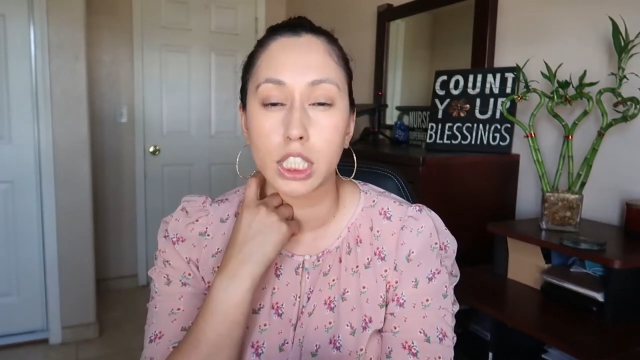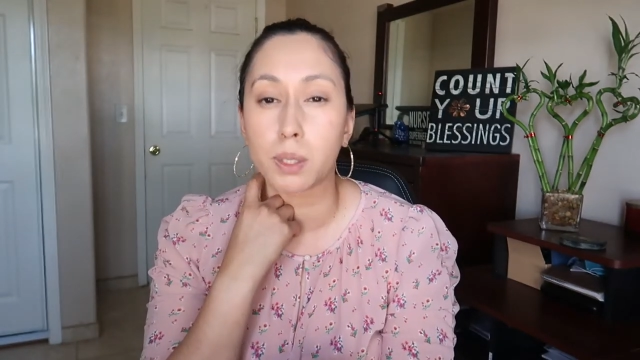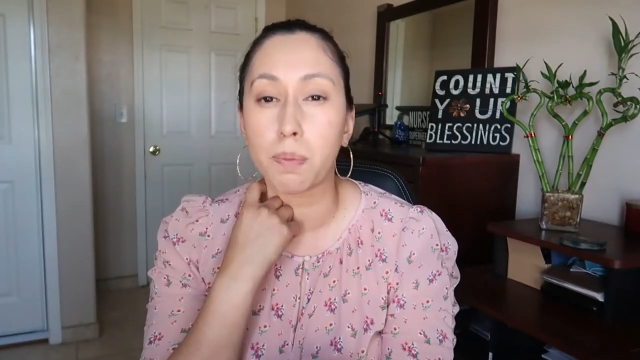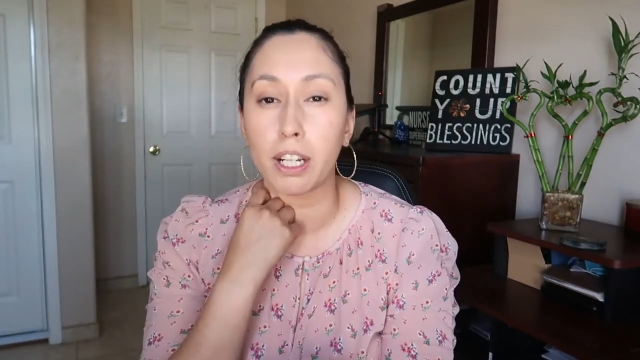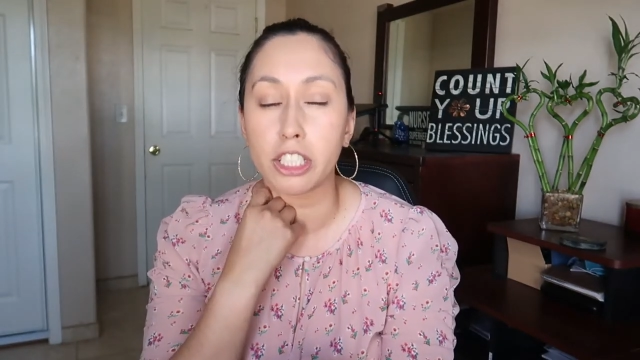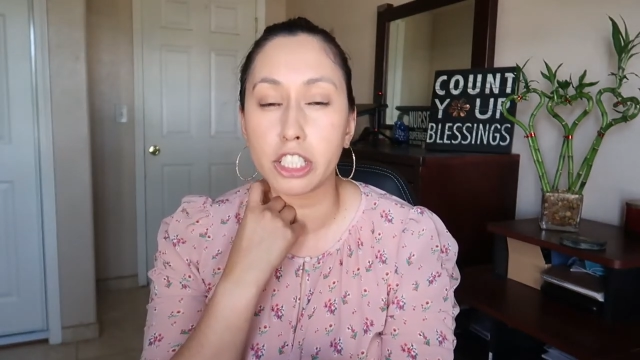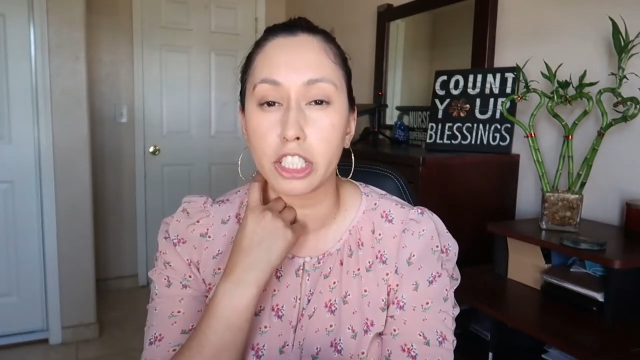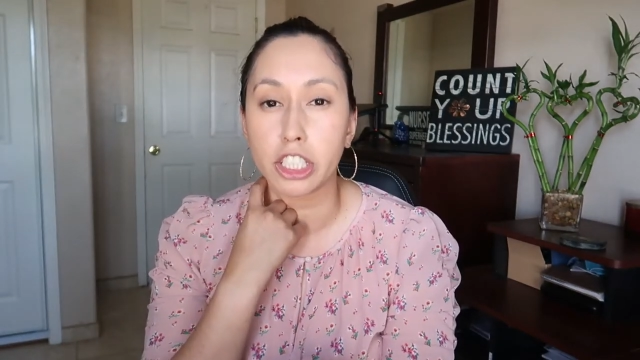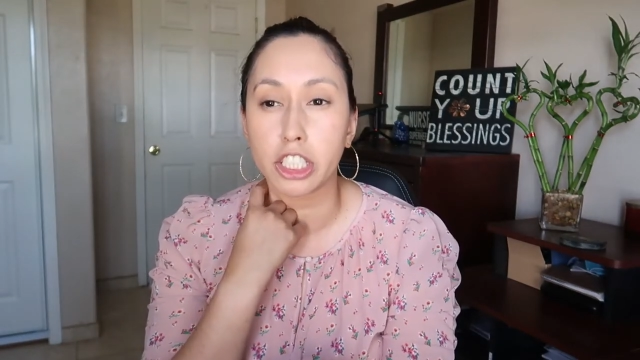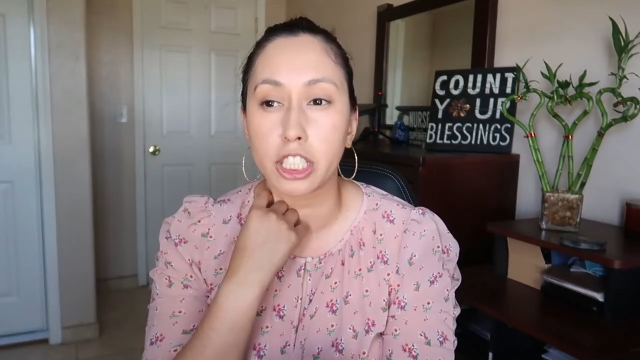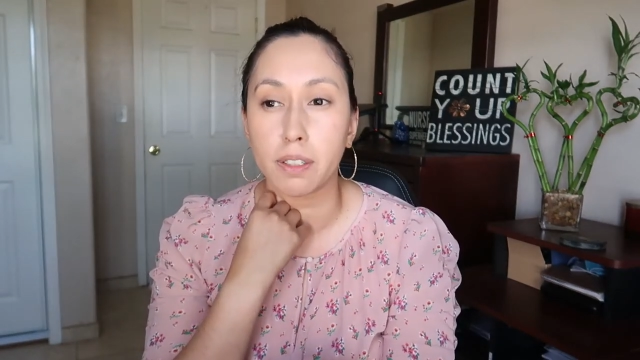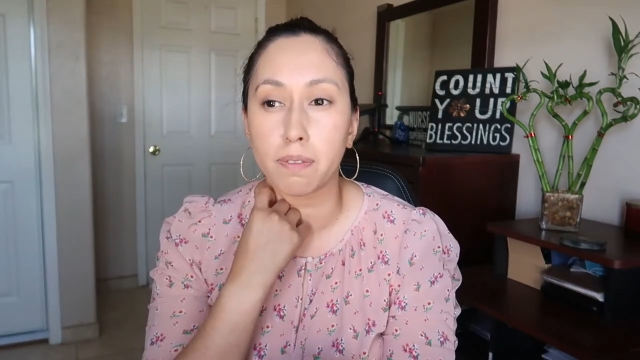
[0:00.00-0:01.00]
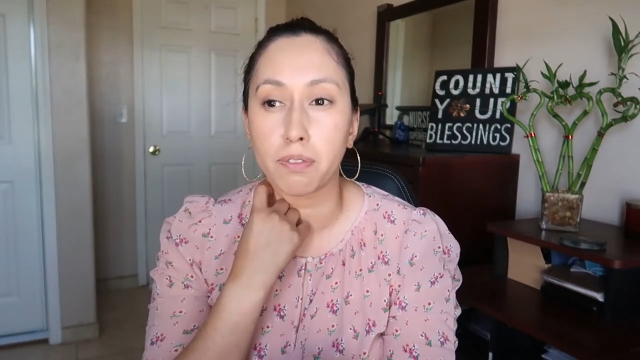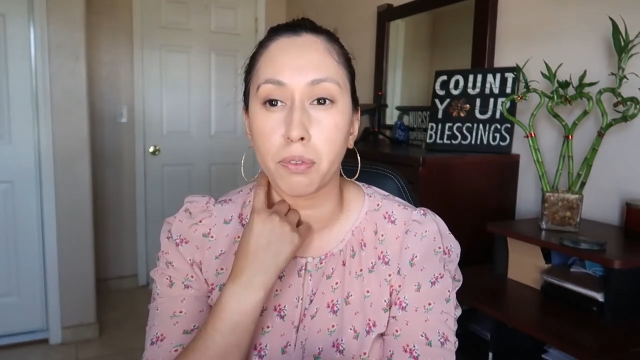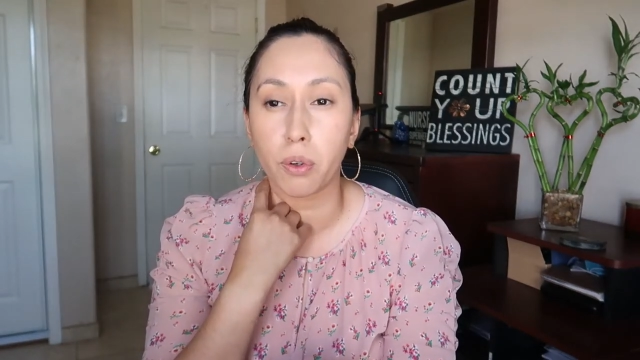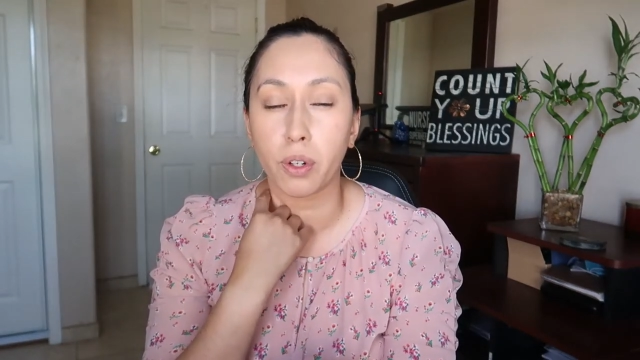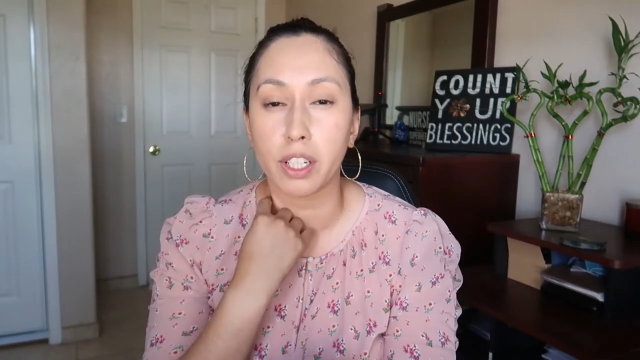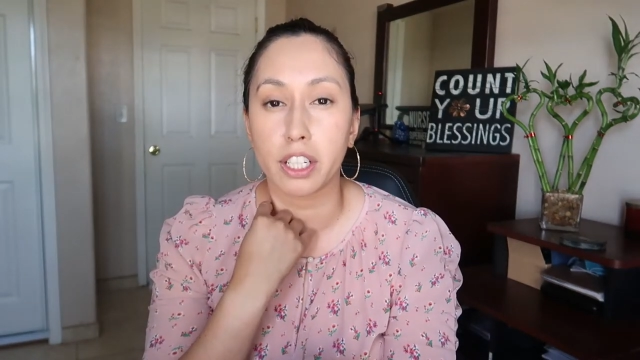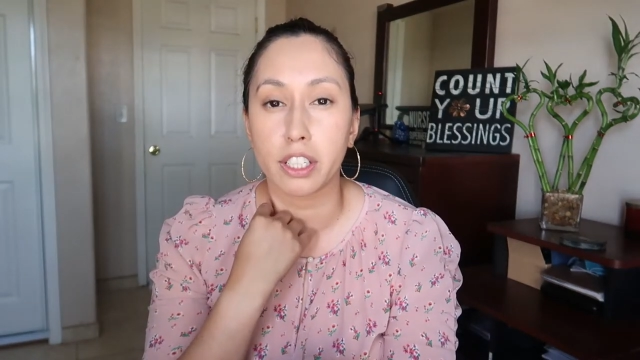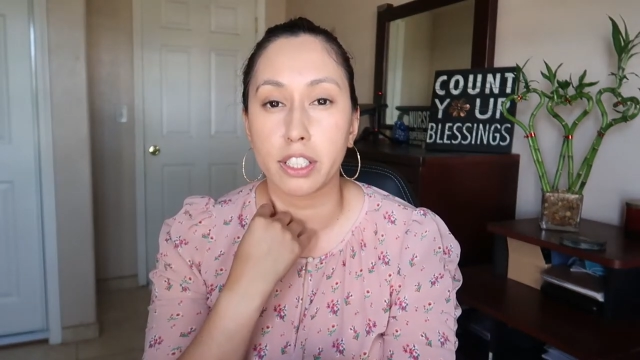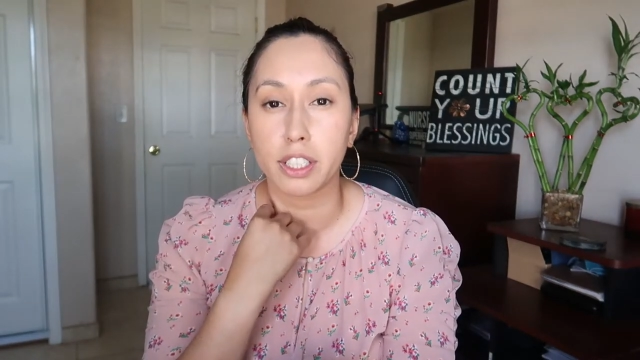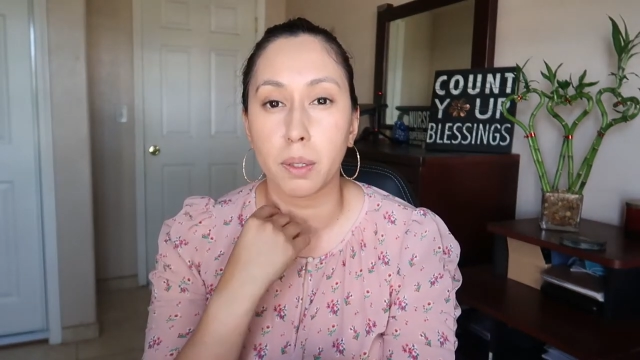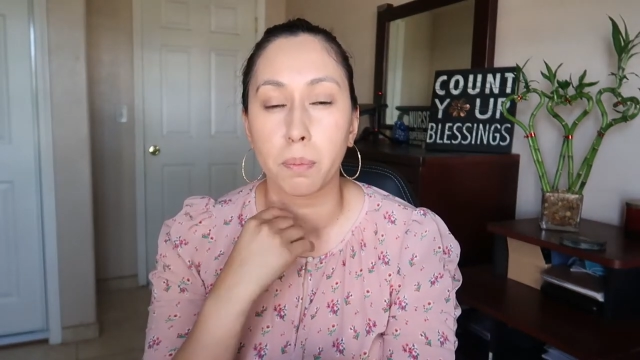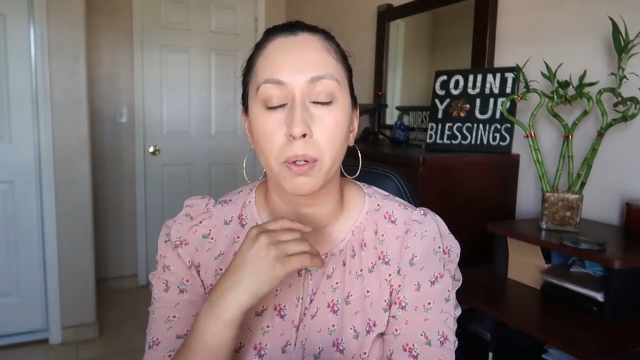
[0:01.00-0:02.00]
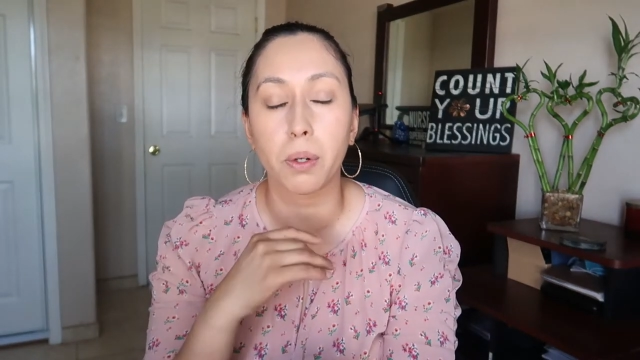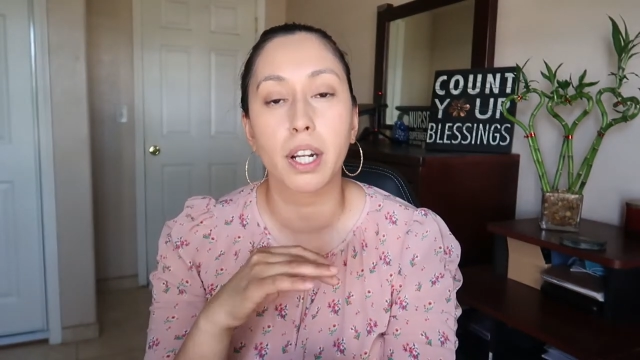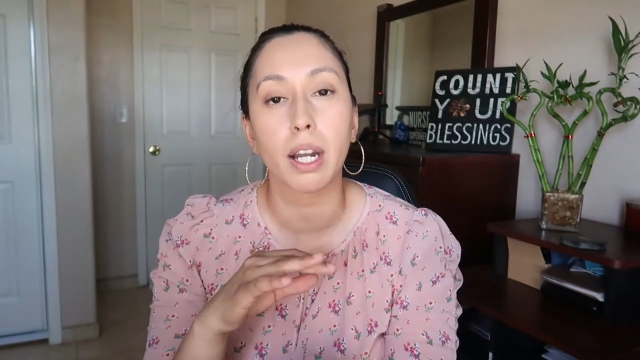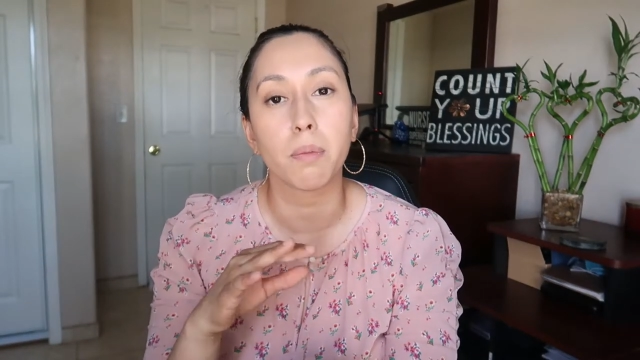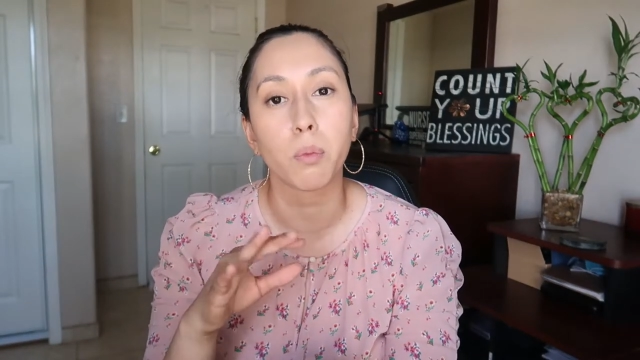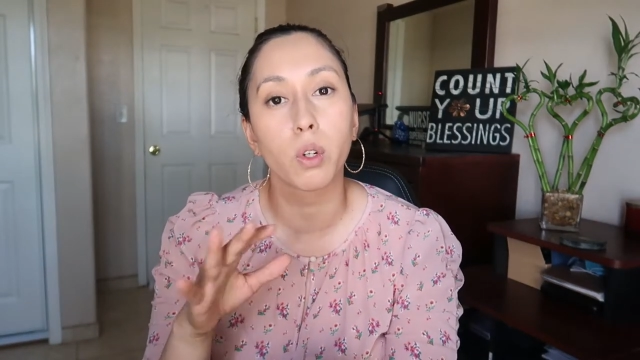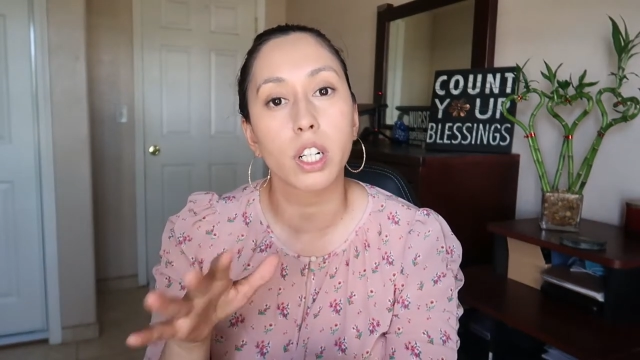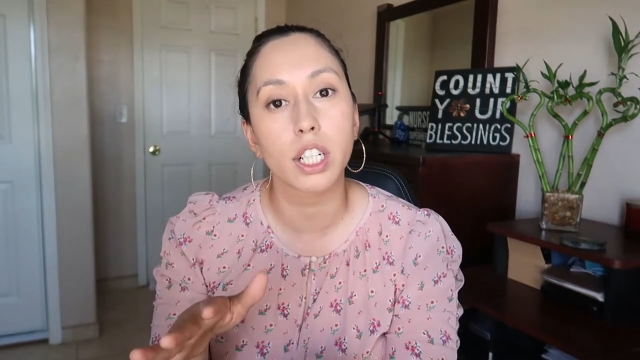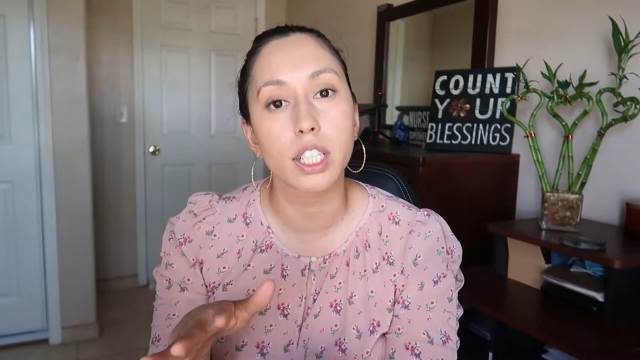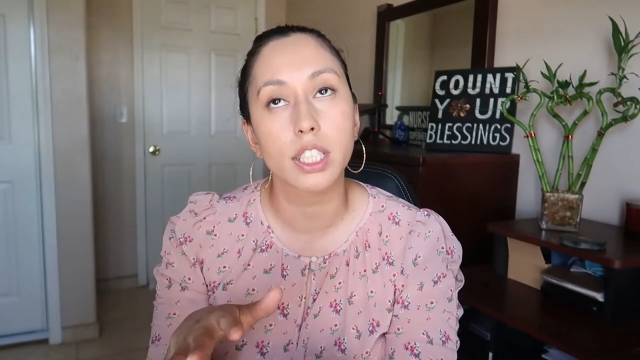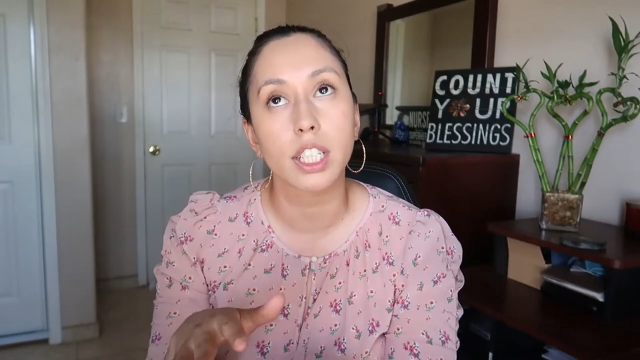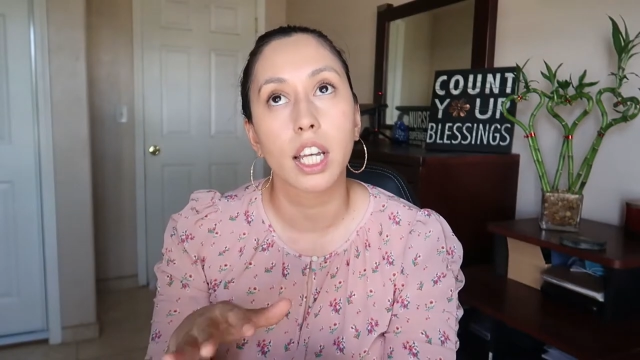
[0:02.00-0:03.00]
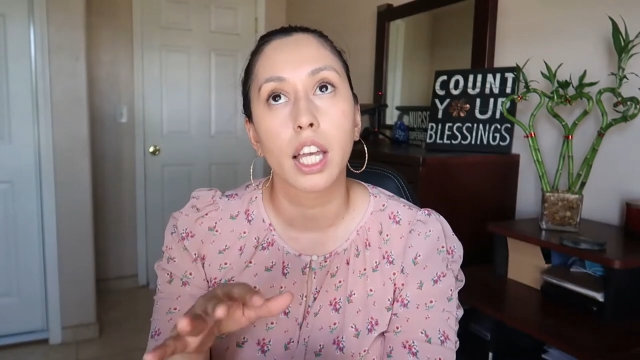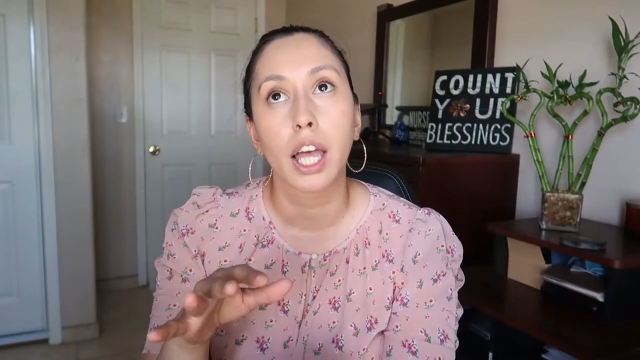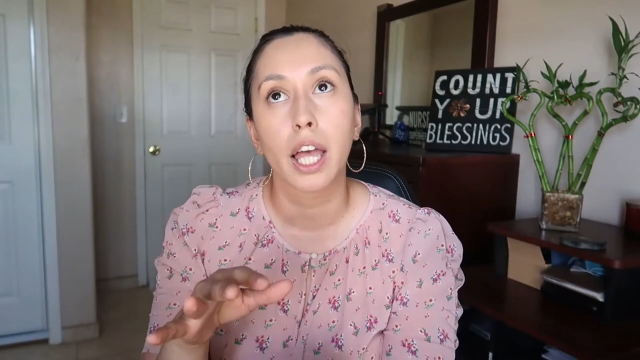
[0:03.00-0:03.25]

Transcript: sponsorship for the nursing program worked